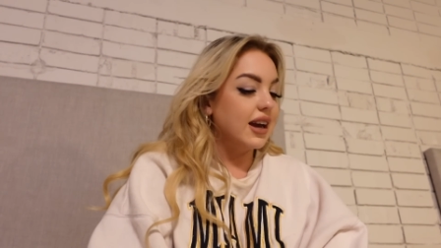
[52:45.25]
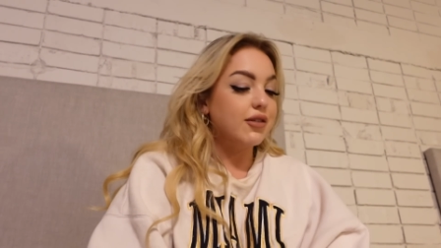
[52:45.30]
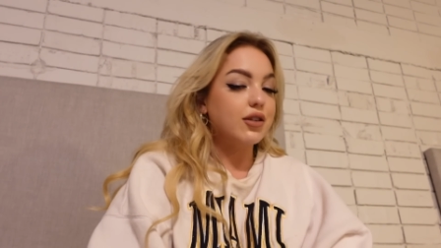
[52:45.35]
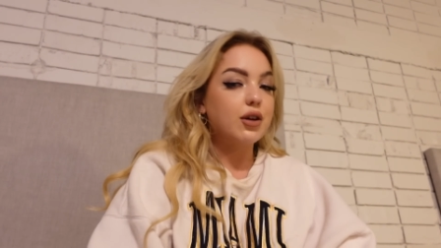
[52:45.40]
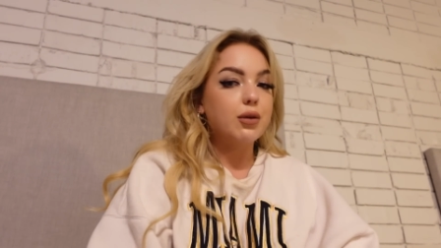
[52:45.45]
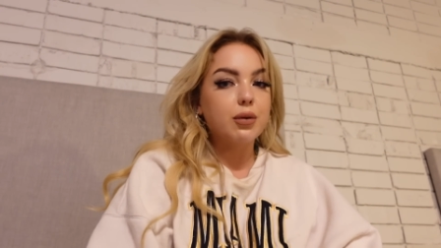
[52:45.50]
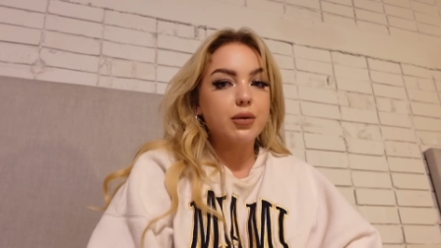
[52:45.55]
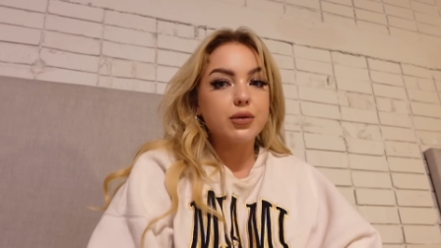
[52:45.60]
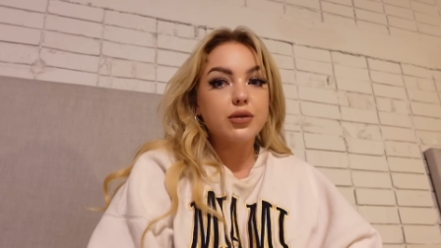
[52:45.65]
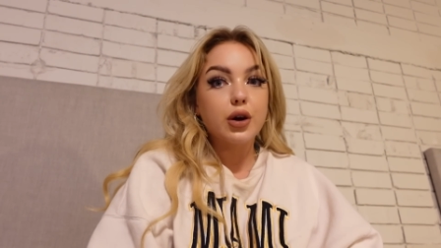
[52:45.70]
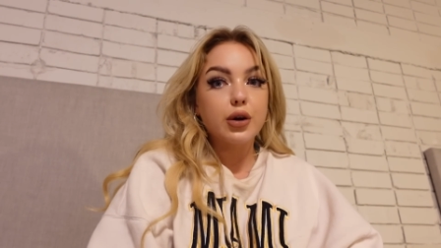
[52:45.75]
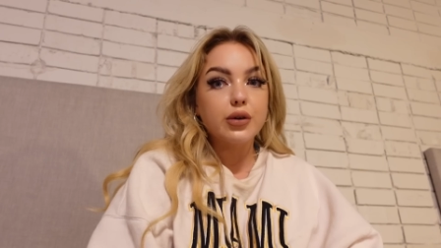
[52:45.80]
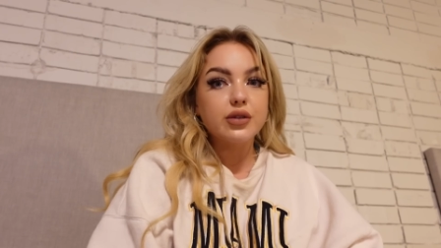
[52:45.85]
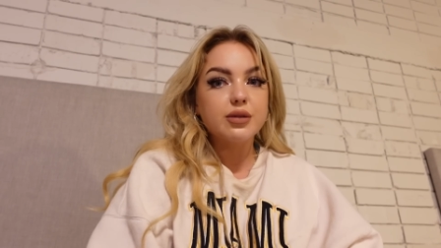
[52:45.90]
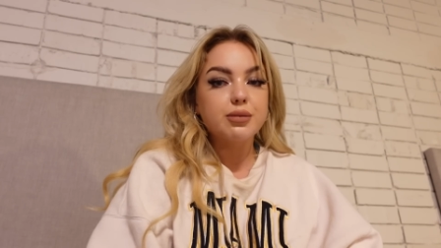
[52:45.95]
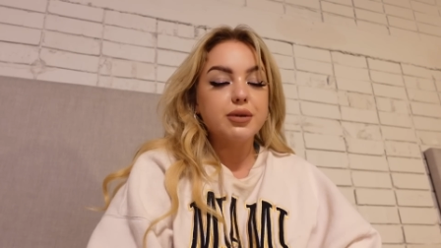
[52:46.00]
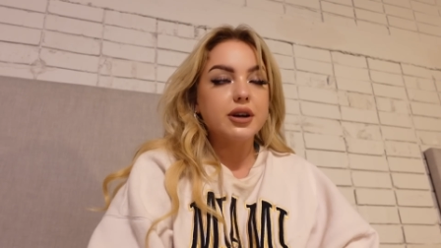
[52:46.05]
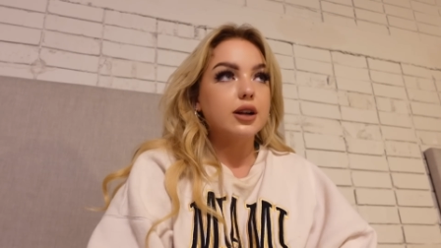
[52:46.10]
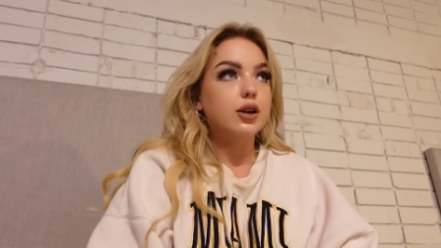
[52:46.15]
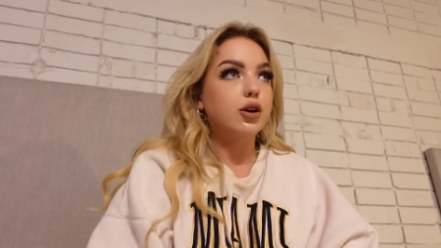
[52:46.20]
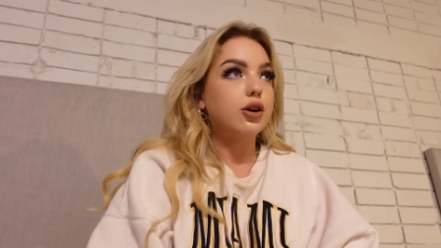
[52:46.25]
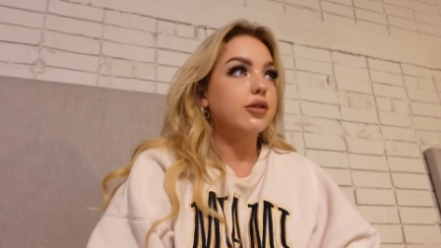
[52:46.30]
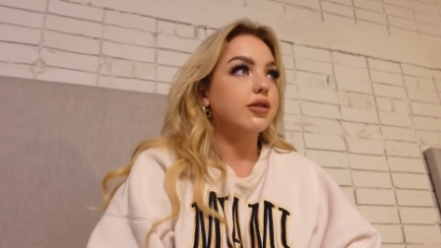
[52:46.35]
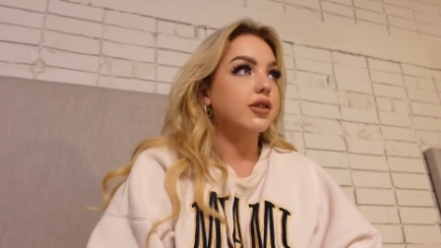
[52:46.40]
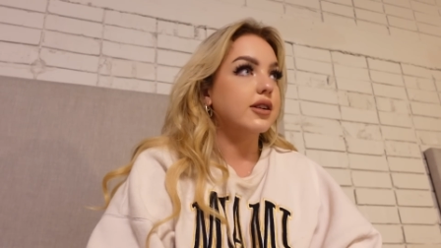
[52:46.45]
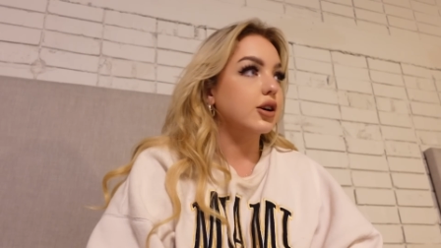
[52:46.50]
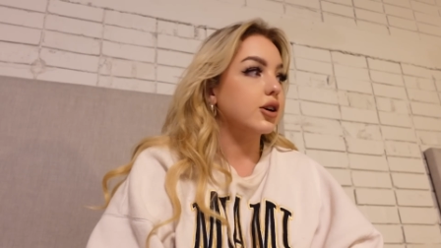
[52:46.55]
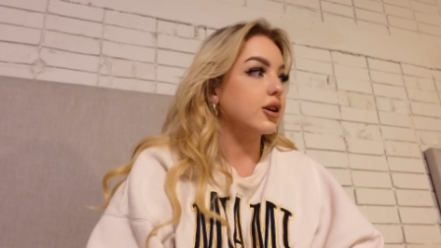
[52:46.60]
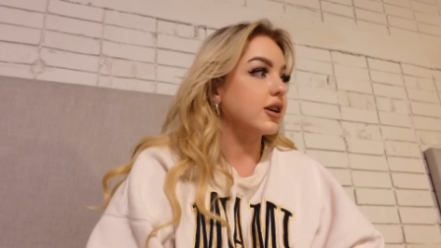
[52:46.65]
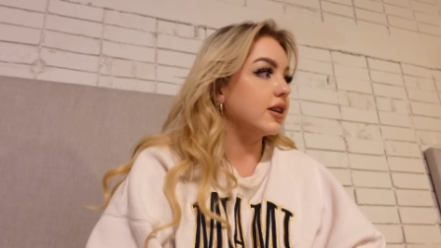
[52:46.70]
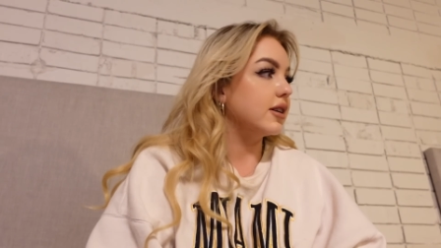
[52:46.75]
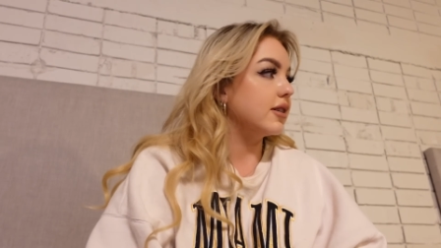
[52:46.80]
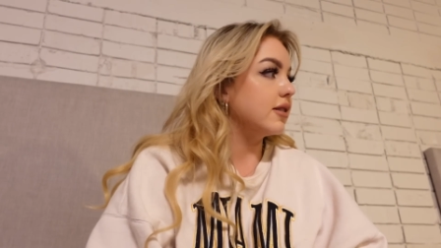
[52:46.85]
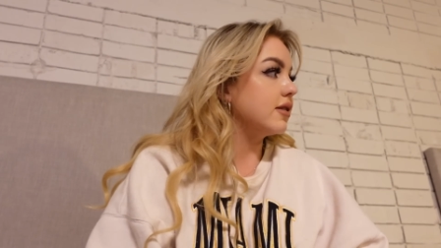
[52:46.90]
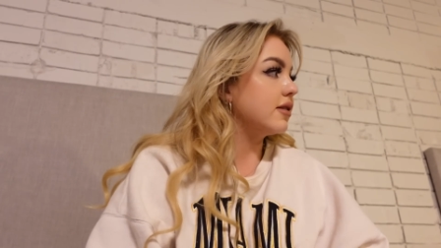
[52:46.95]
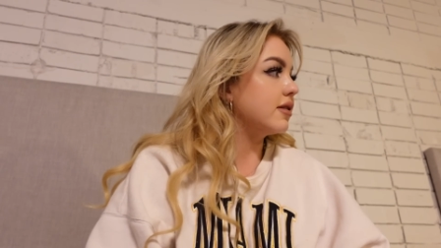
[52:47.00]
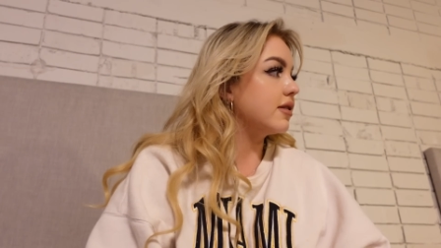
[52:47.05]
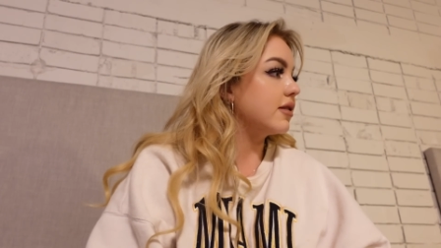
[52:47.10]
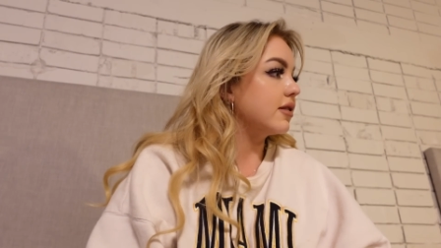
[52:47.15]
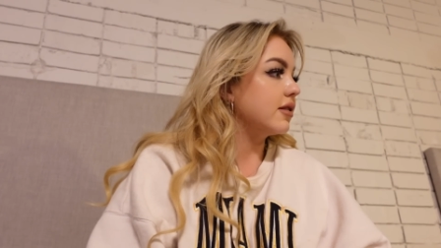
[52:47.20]
even though we were told to bring a lock for
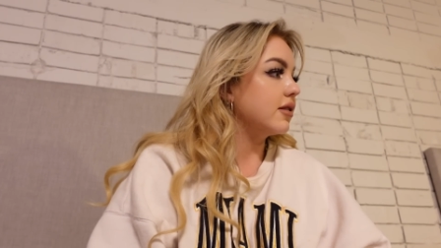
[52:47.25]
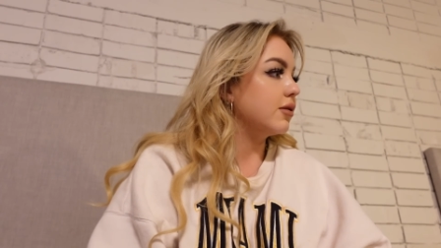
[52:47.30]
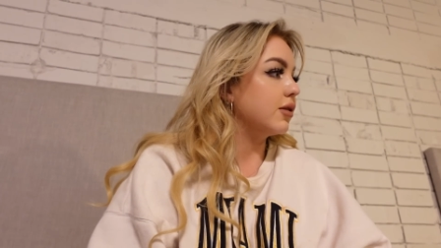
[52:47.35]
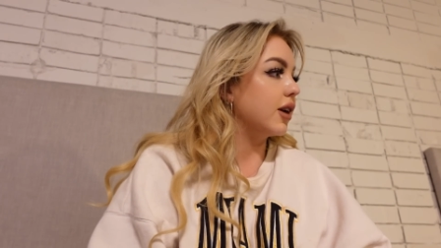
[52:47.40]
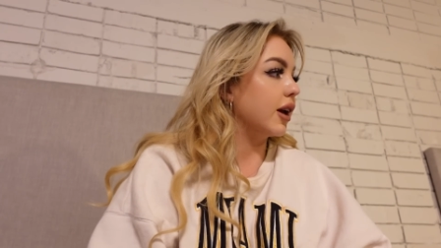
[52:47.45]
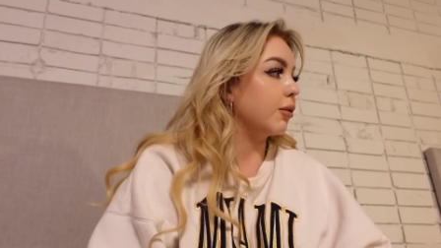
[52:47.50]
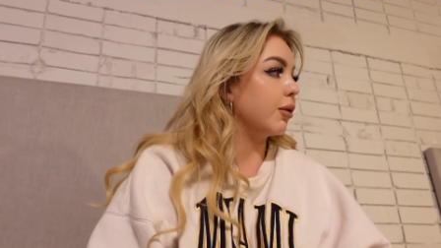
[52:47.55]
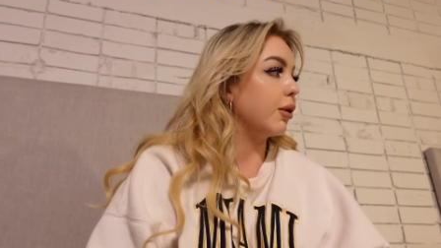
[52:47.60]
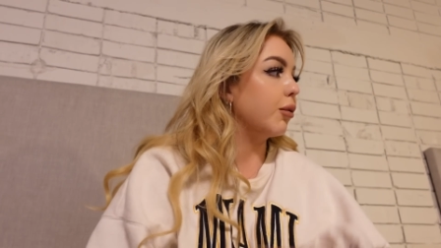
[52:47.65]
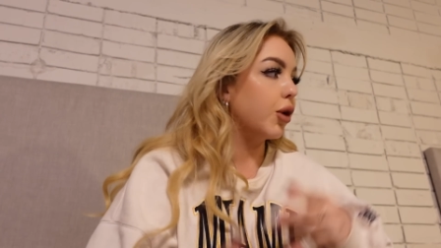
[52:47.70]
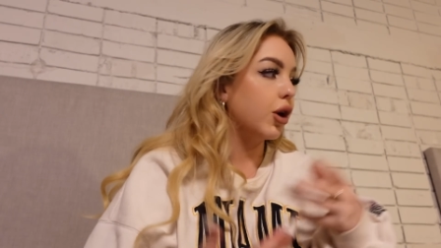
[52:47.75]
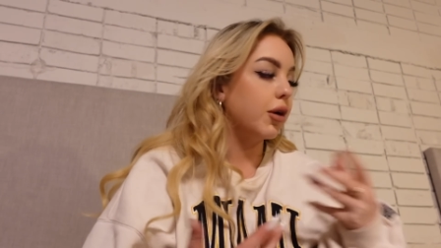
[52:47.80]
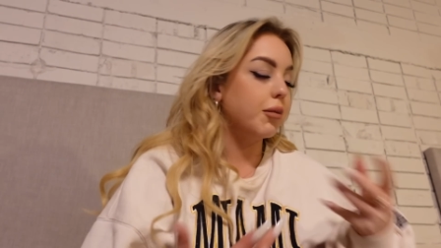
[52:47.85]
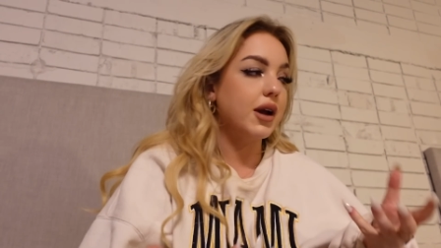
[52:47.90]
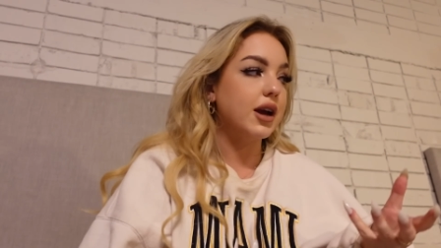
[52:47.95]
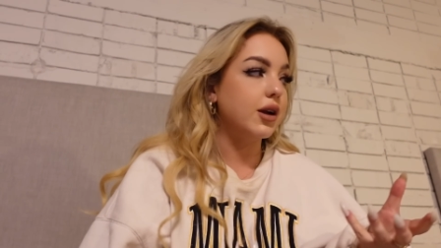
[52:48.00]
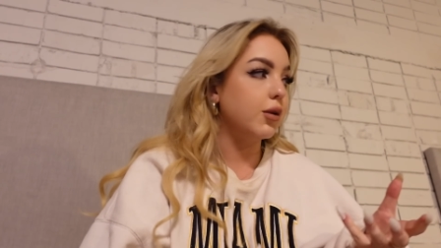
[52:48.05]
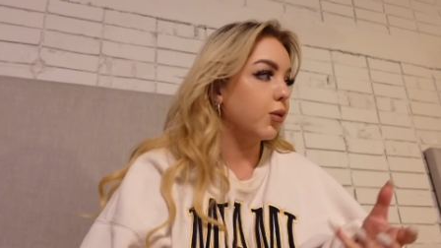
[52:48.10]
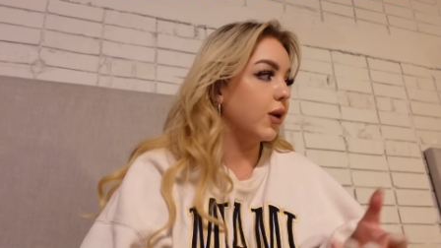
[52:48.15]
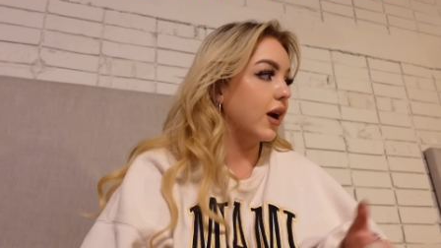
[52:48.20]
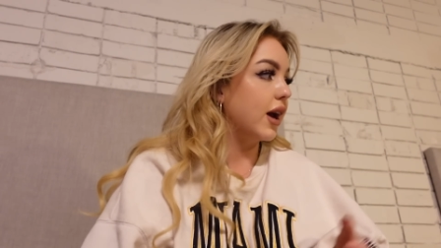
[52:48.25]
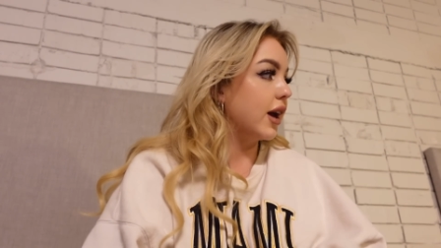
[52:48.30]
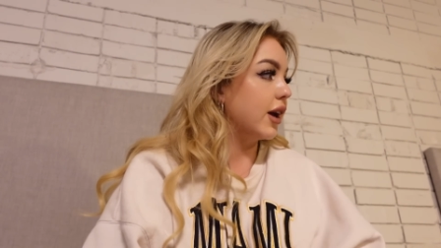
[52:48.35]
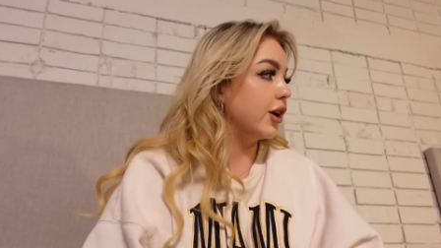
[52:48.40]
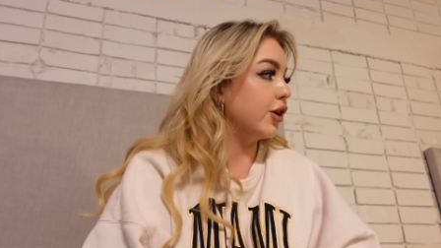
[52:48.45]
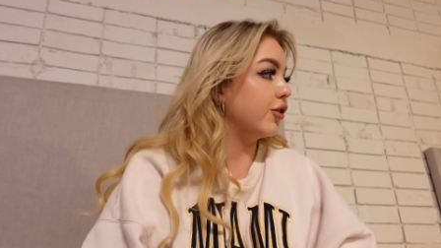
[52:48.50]
lockers, yeah, like we were made aware.